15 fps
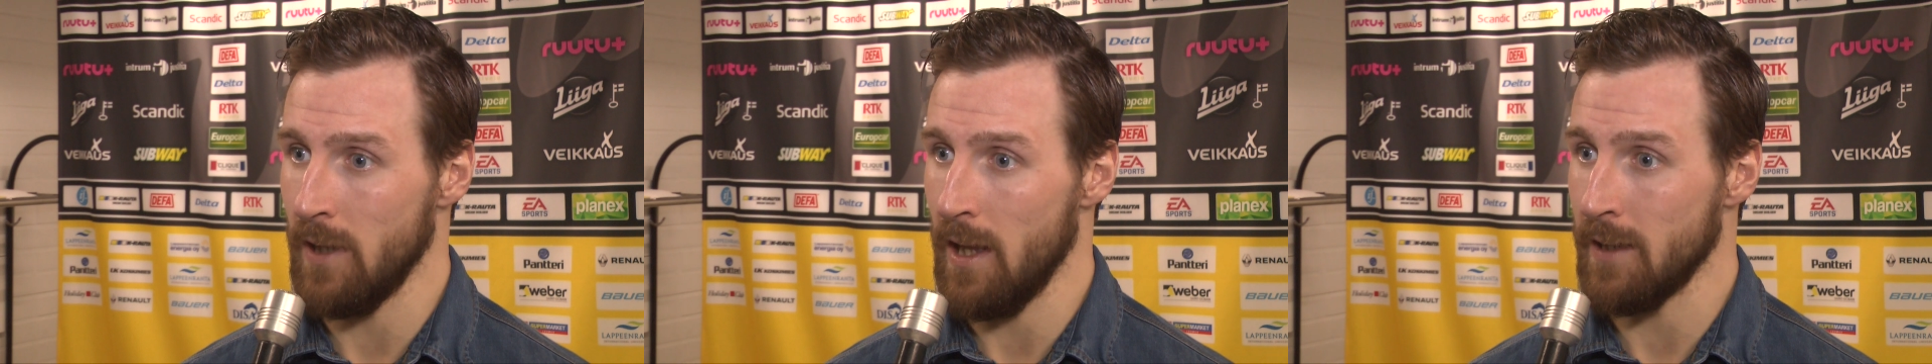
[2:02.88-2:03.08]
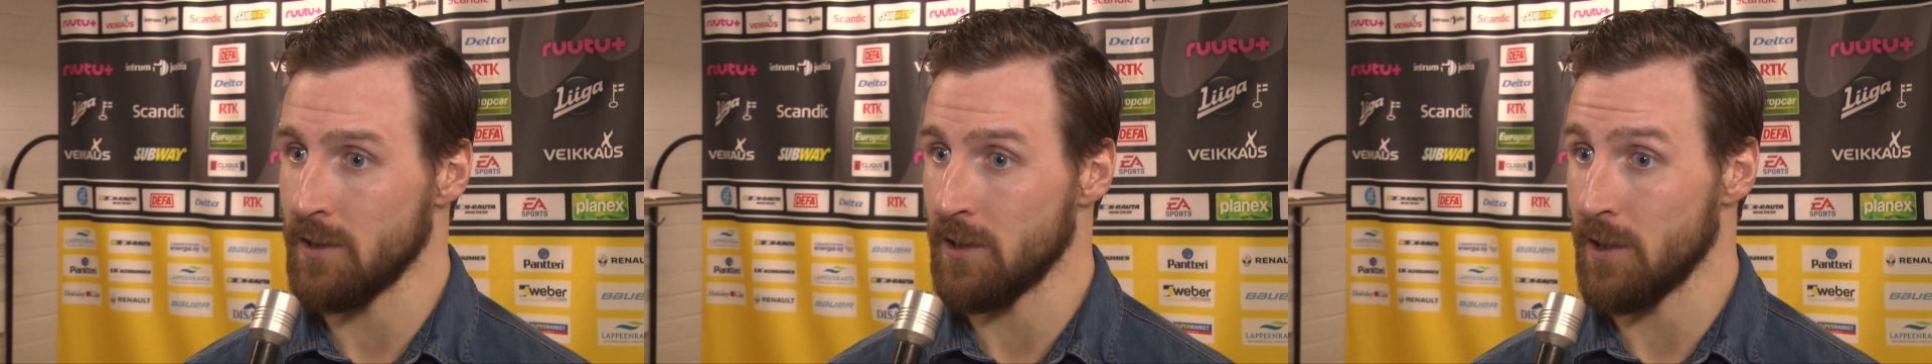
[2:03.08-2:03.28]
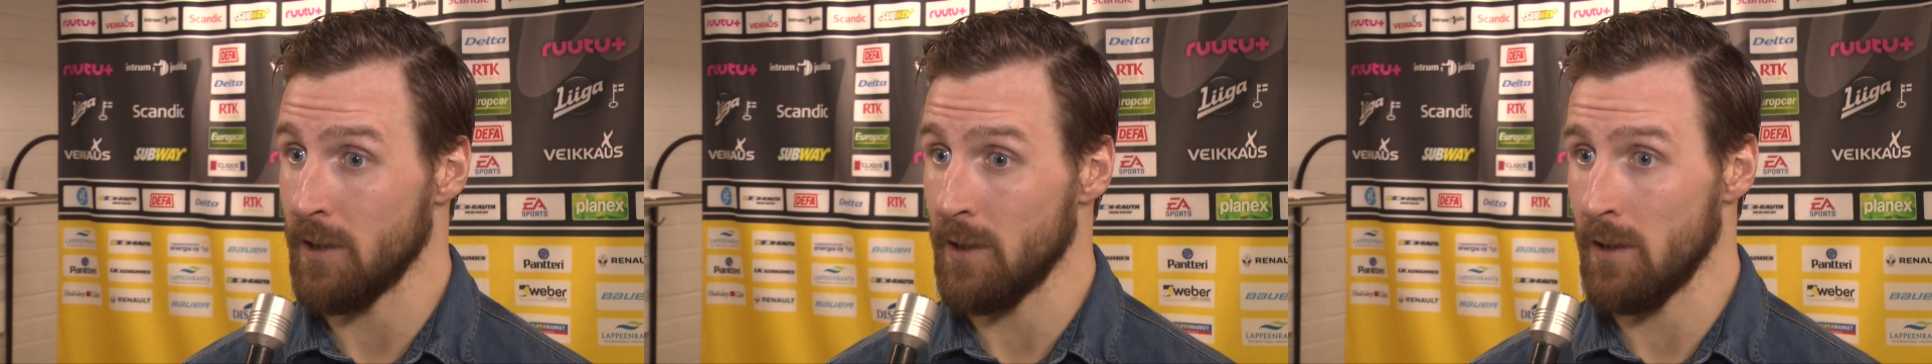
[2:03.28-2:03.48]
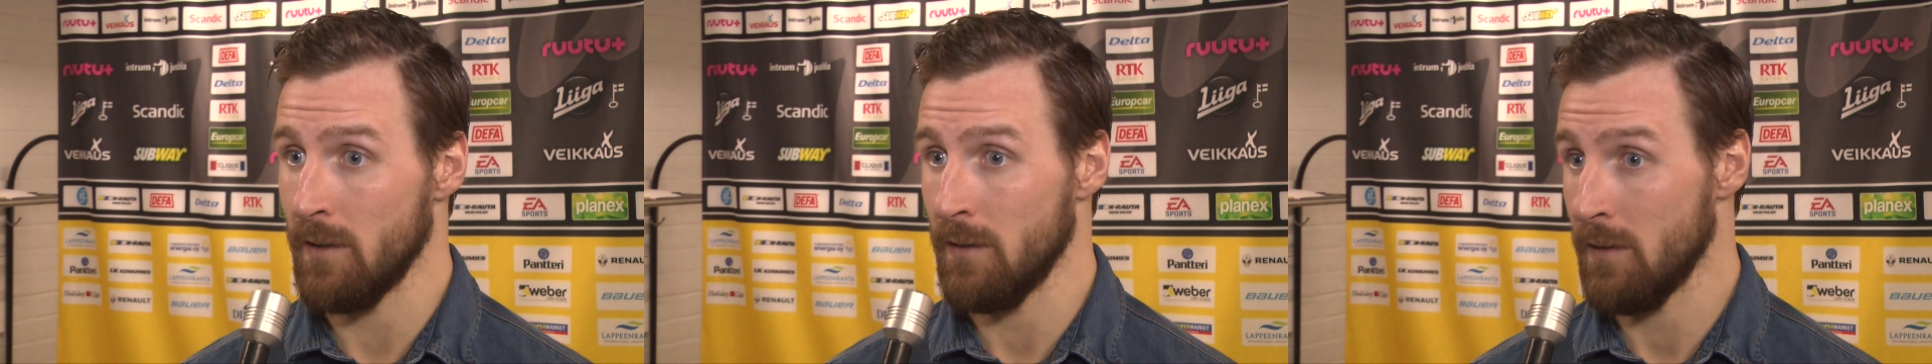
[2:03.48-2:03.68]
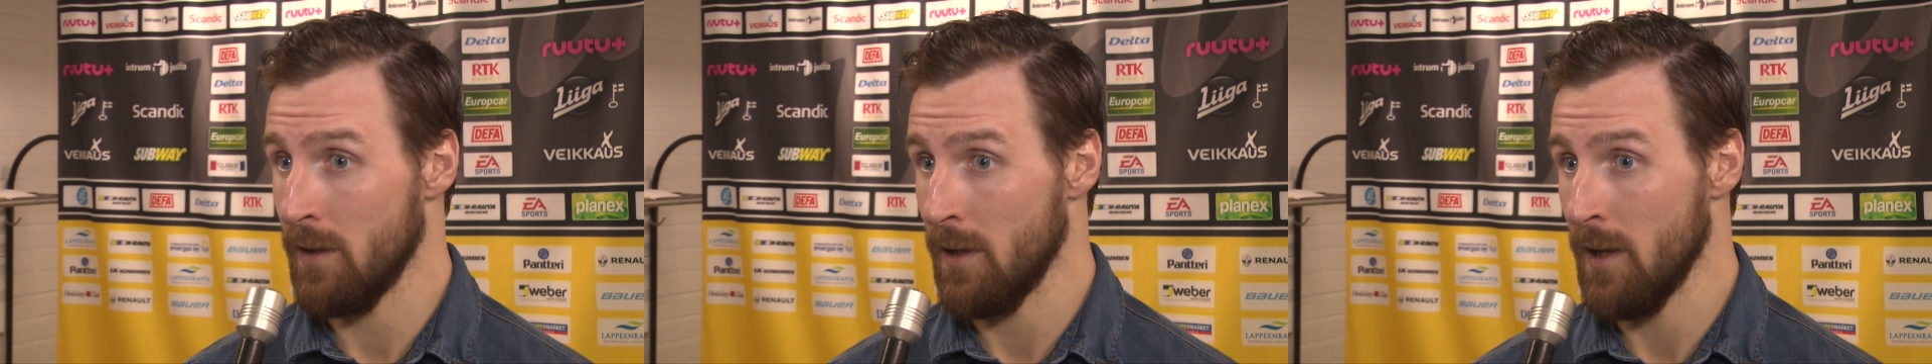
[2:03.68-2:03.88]
Last
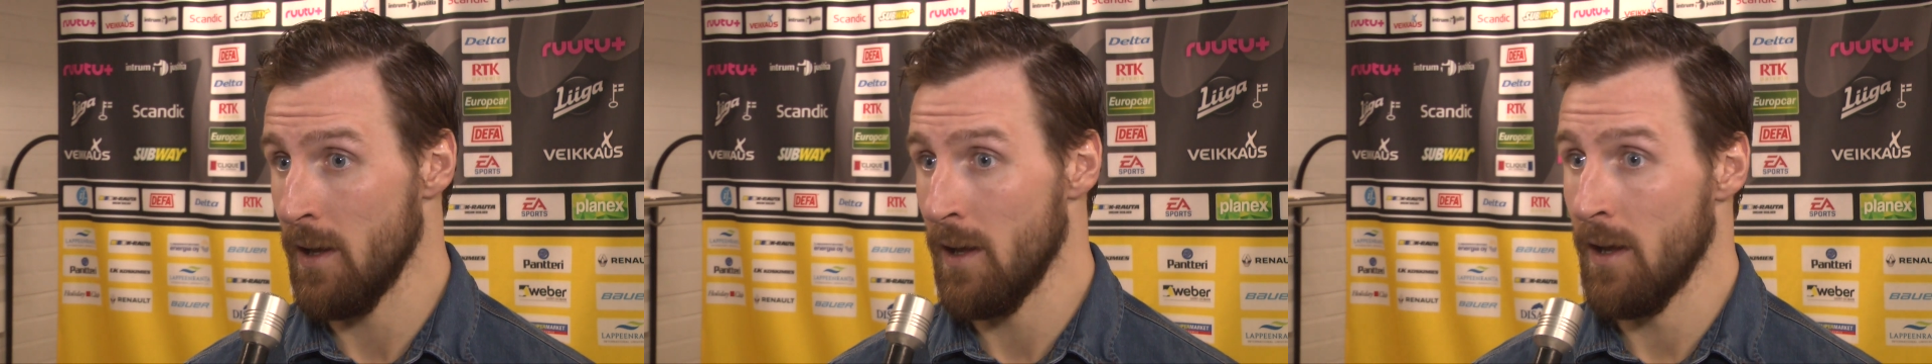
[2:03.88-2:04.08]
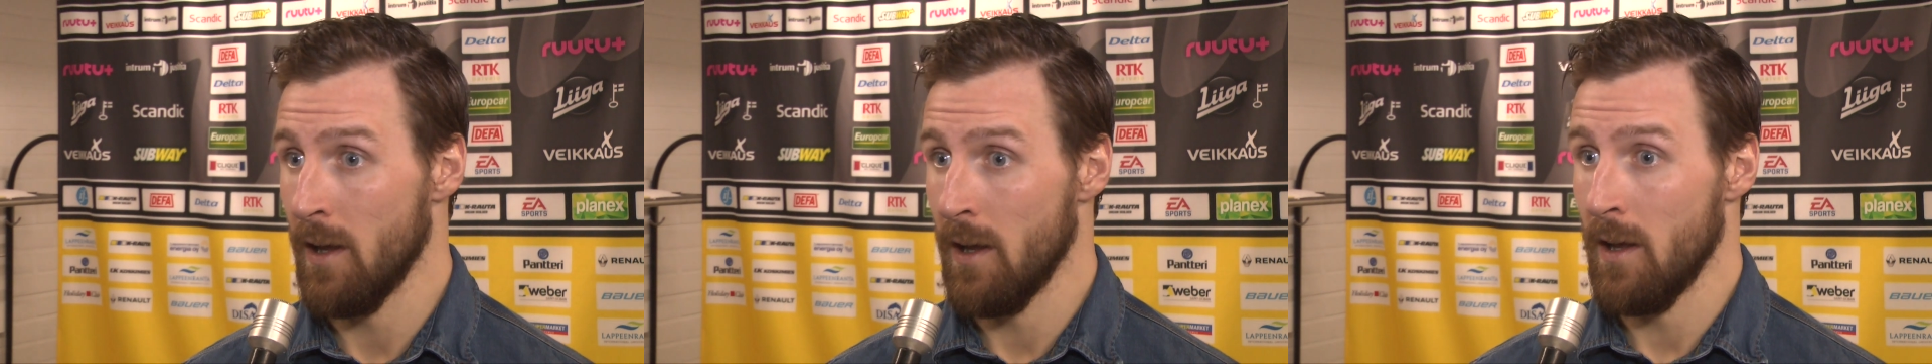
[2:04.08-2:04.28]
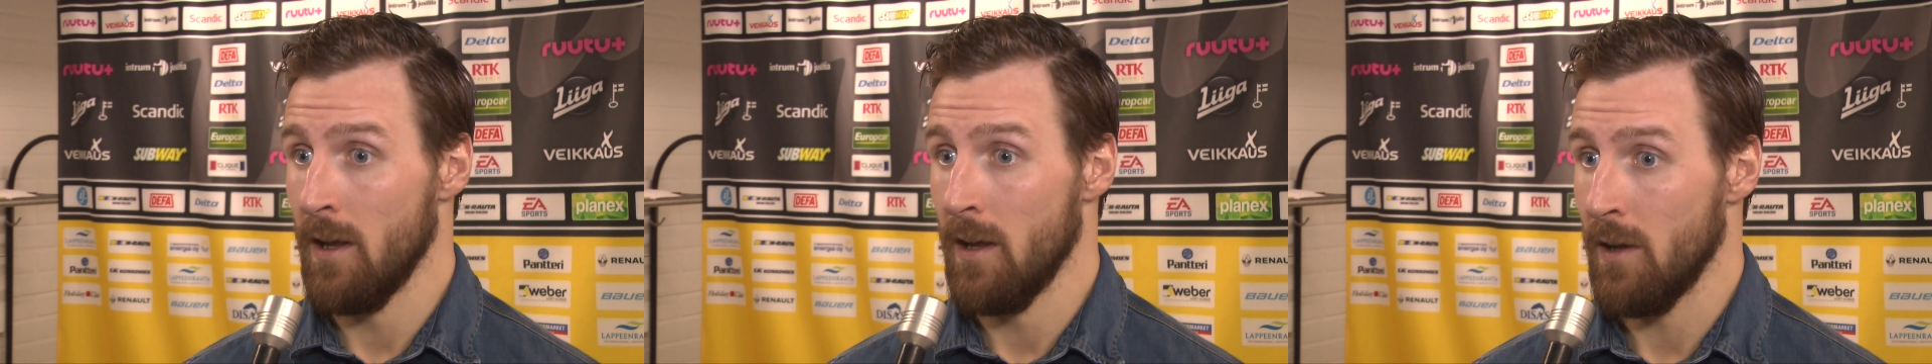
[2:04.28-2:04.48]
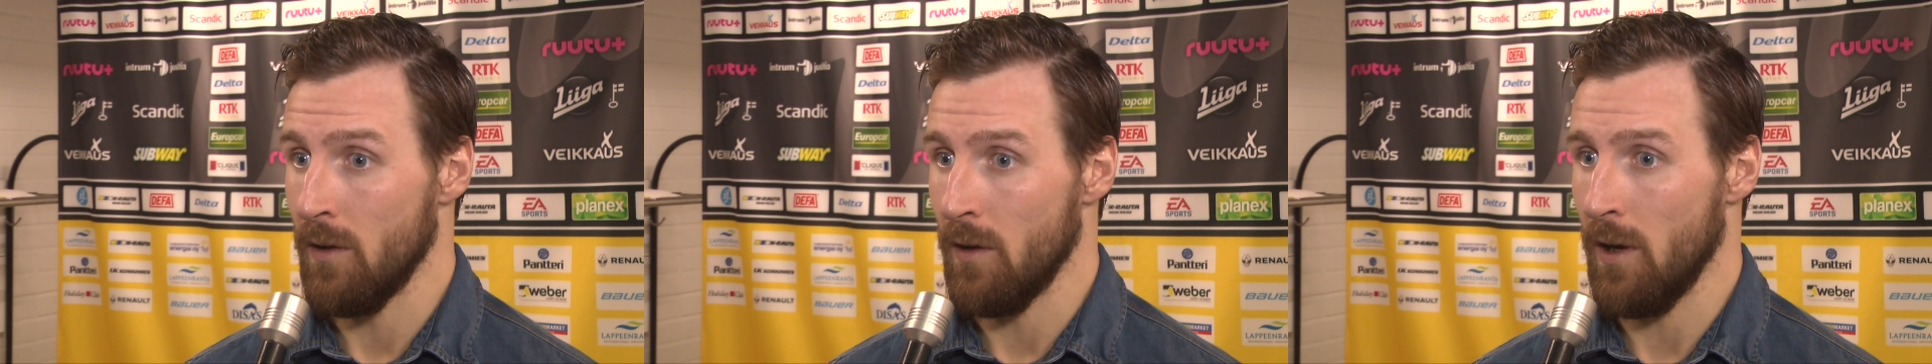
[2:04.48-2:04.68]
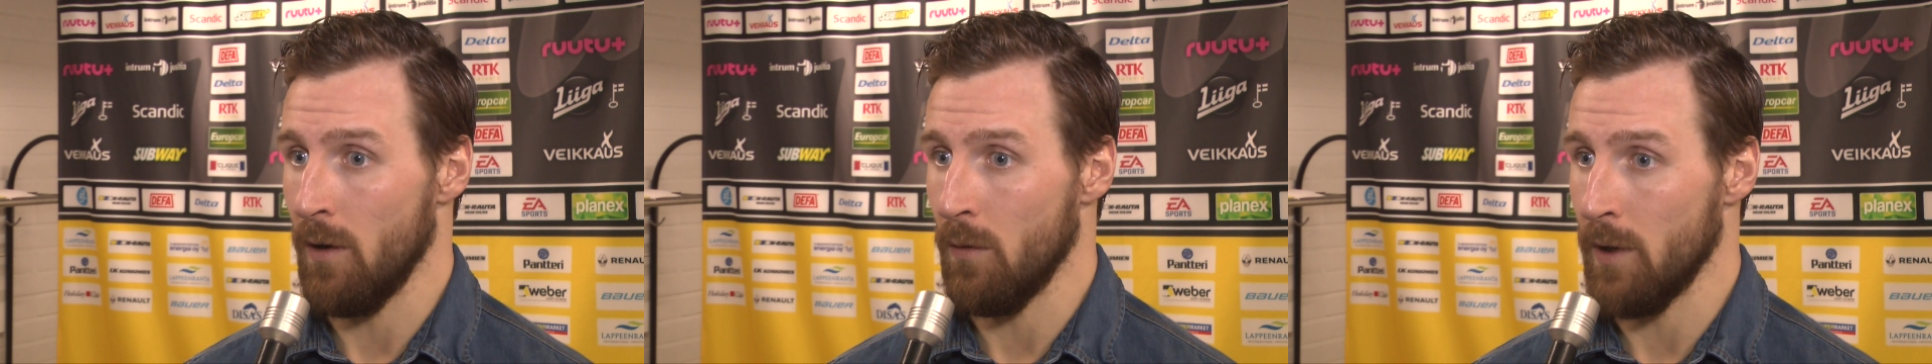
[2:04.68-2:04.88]
year,
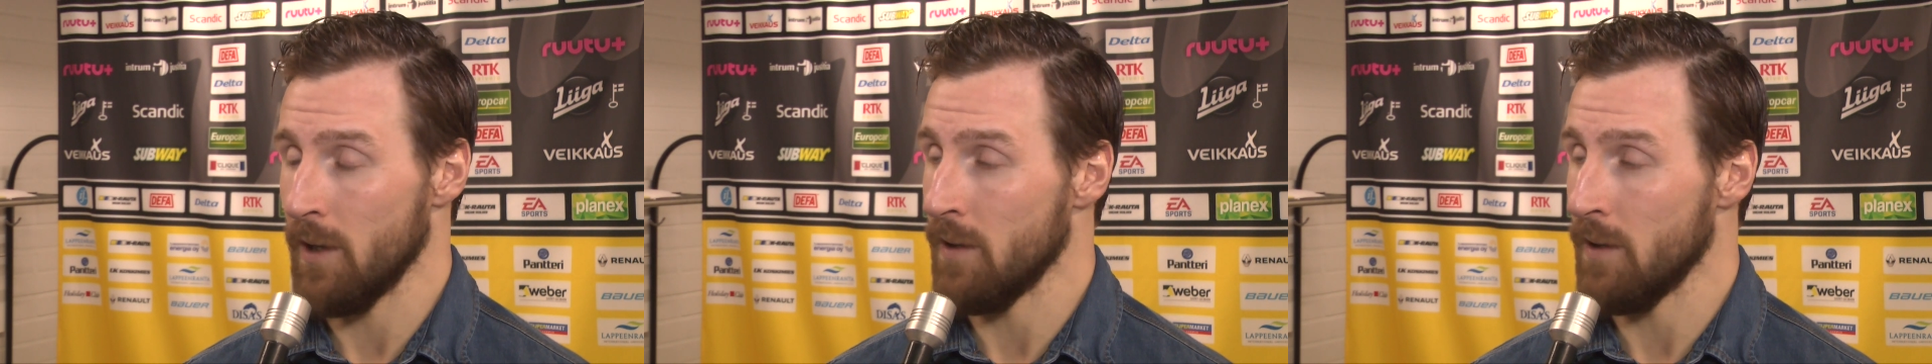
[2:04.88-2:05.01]
we